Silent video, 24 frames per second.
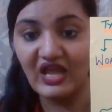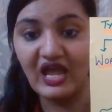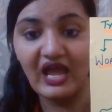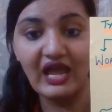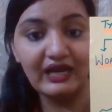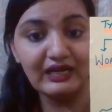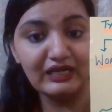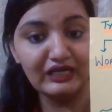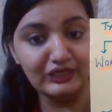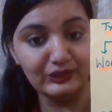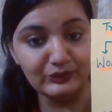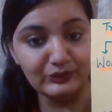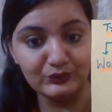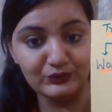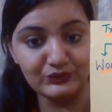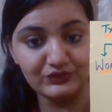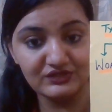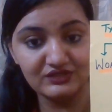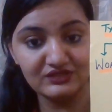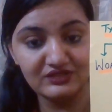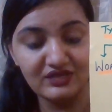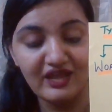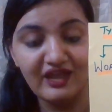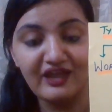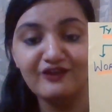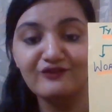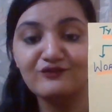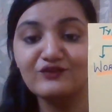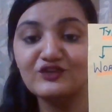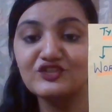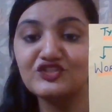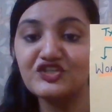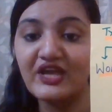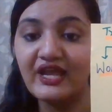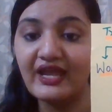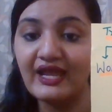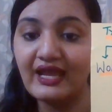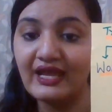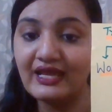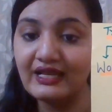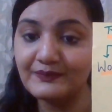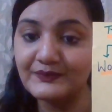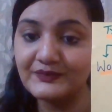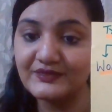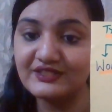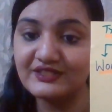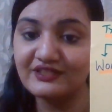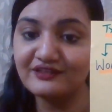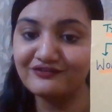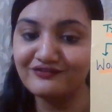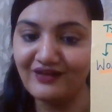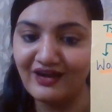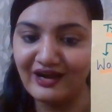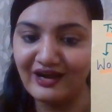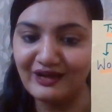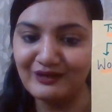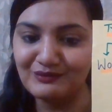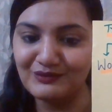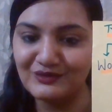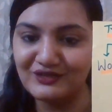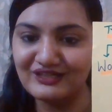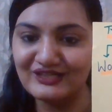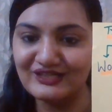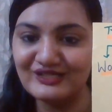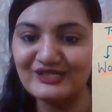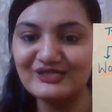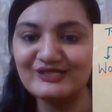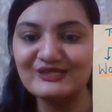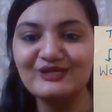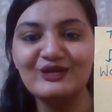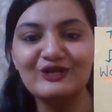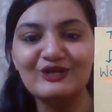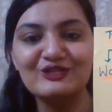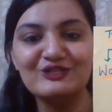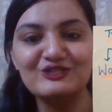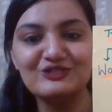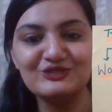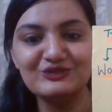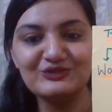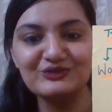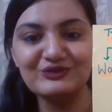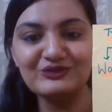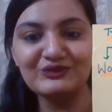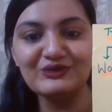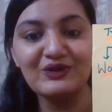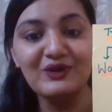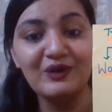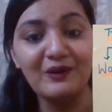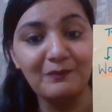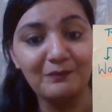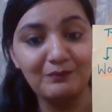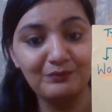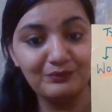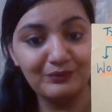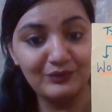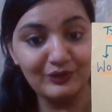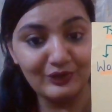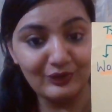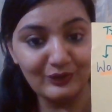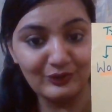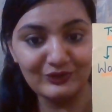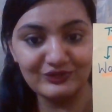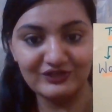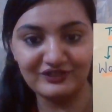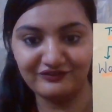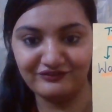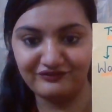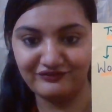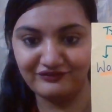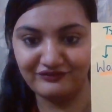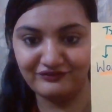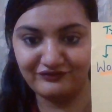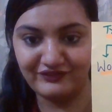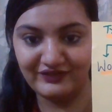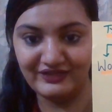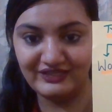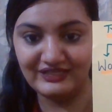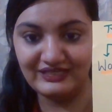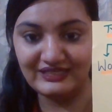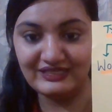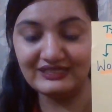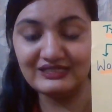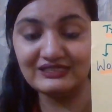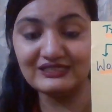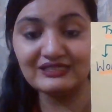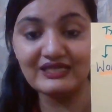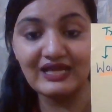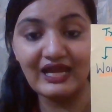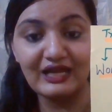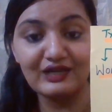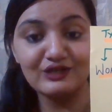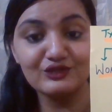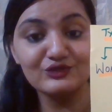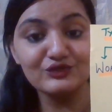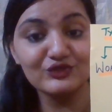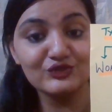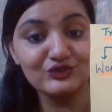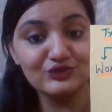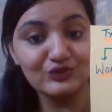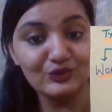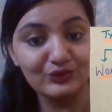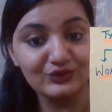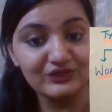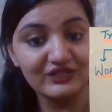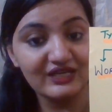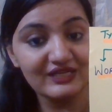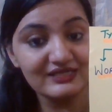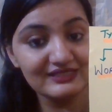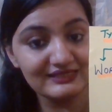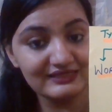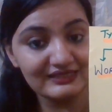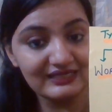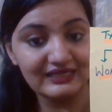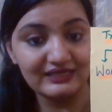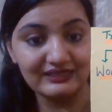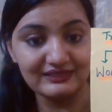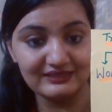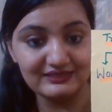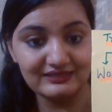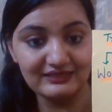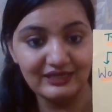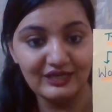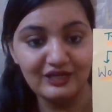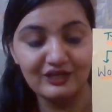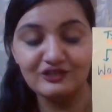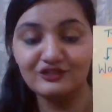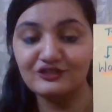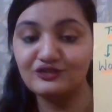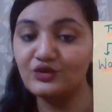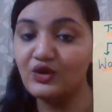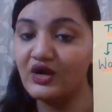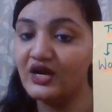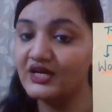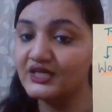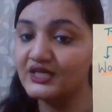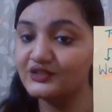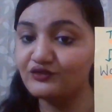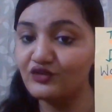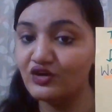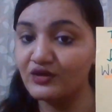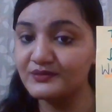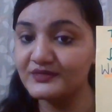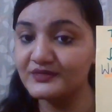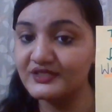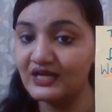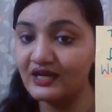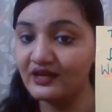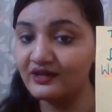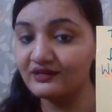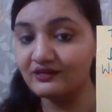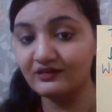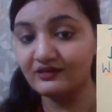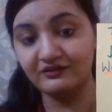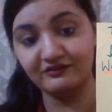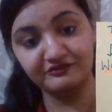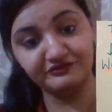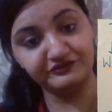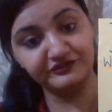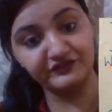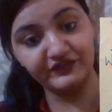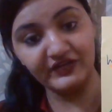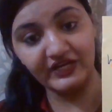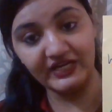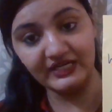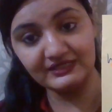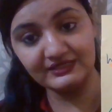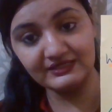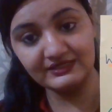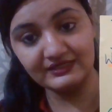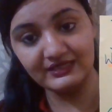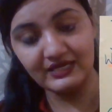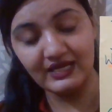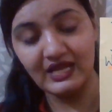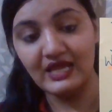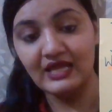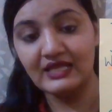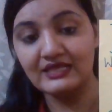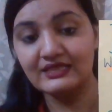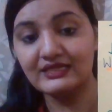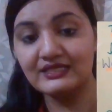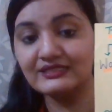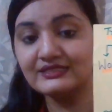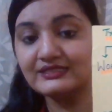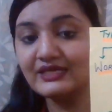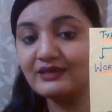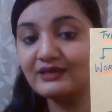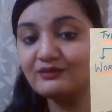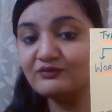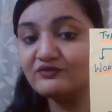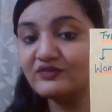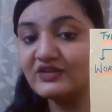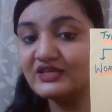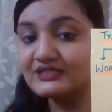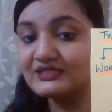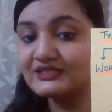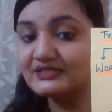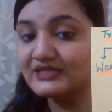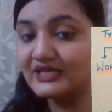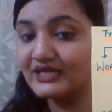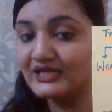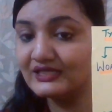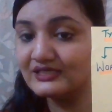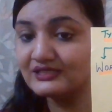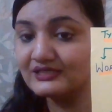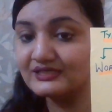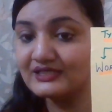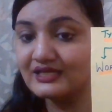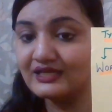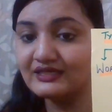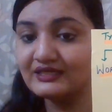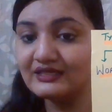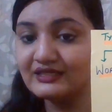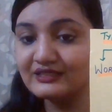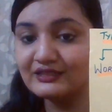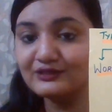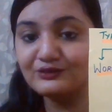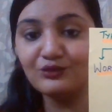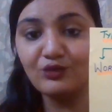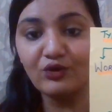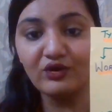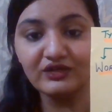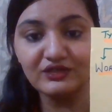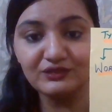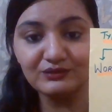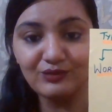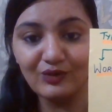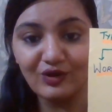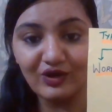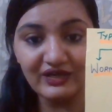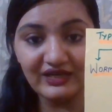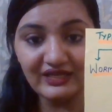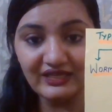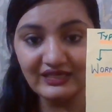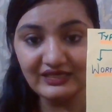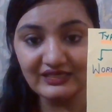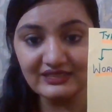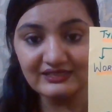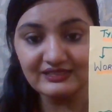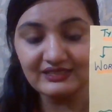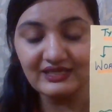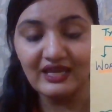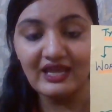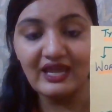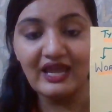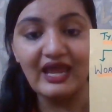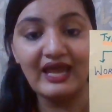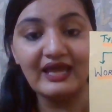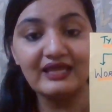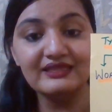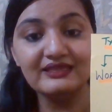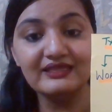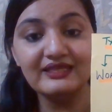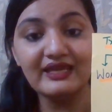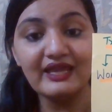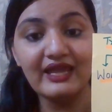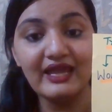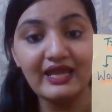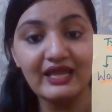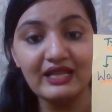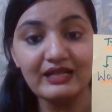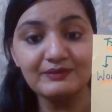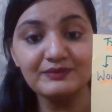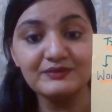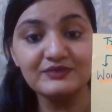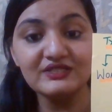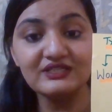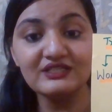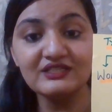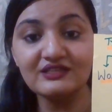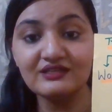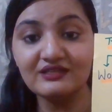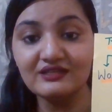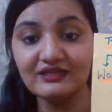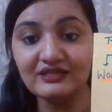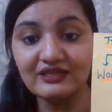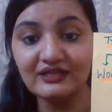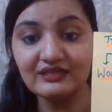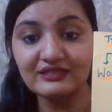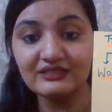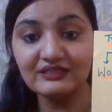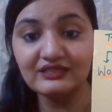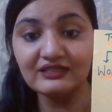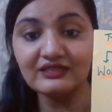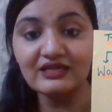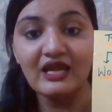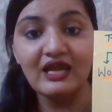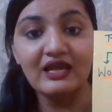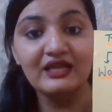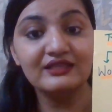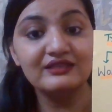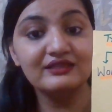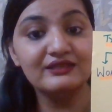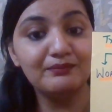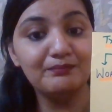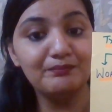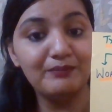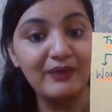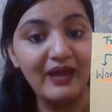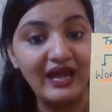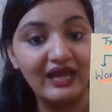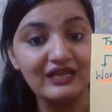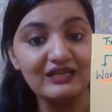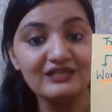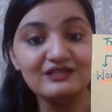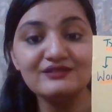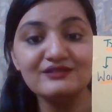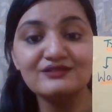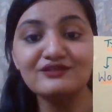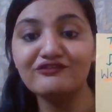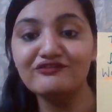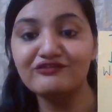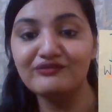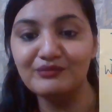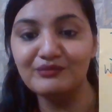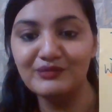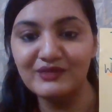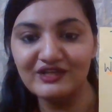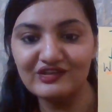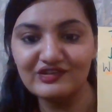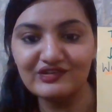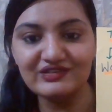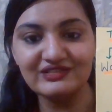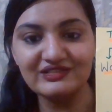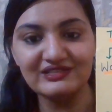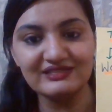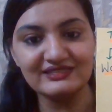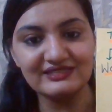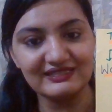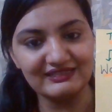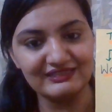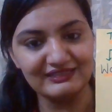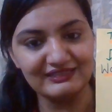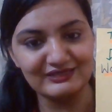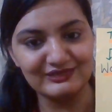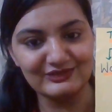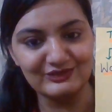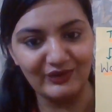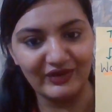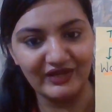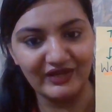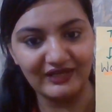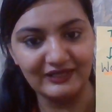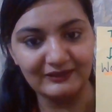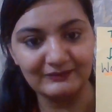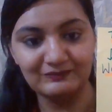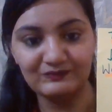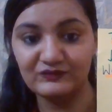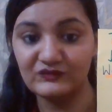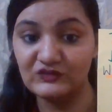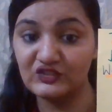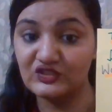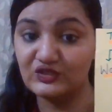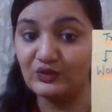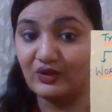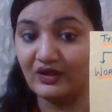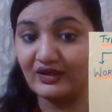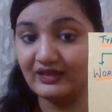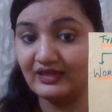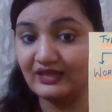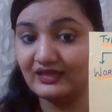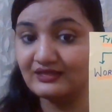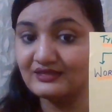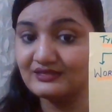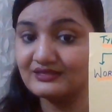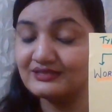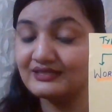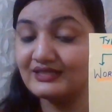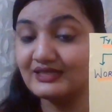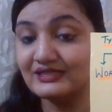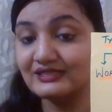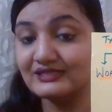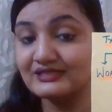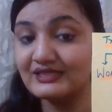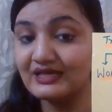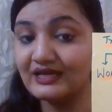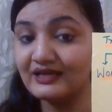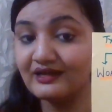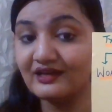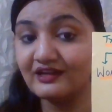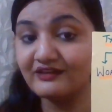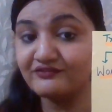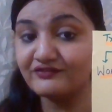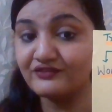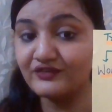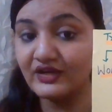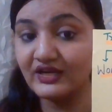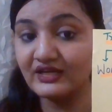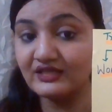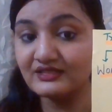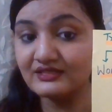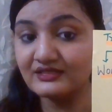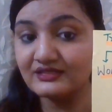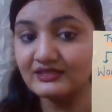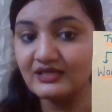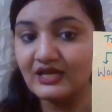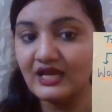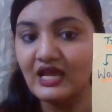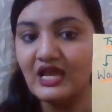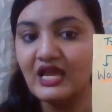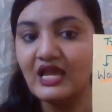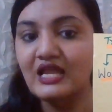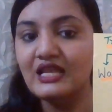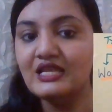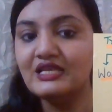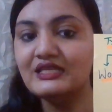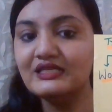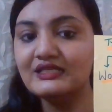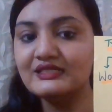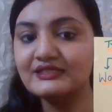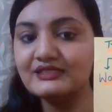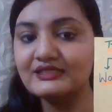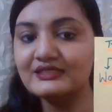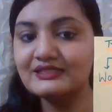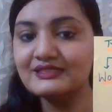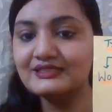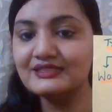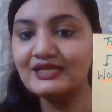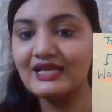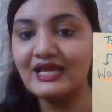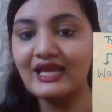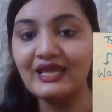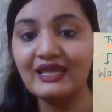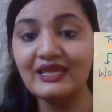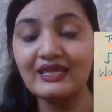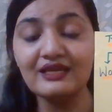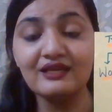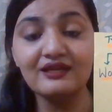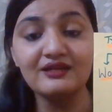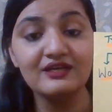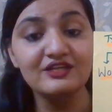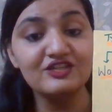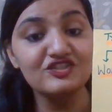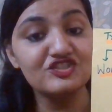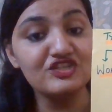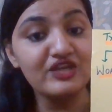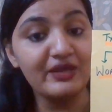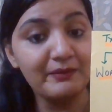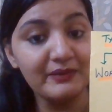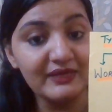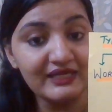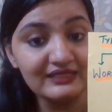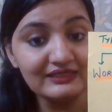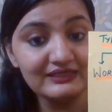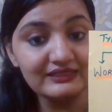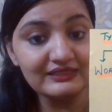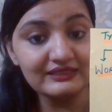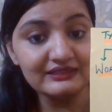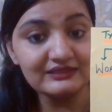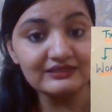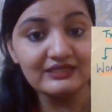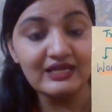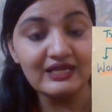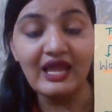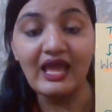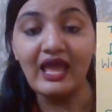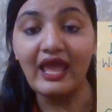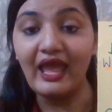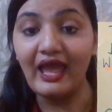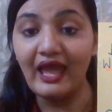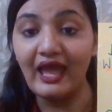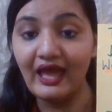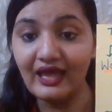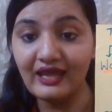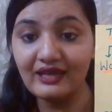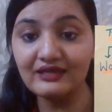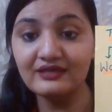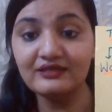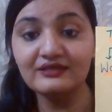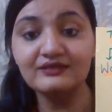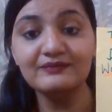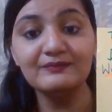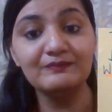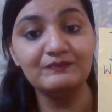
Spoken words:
and loose, which helps the farmers to plow the field and to sow their seeds. So earthworms are friends. The same way snails are near the water bodies and they helps in creating the balance of minerals in the soil. So again snails are our friends. Lizards like chameleon and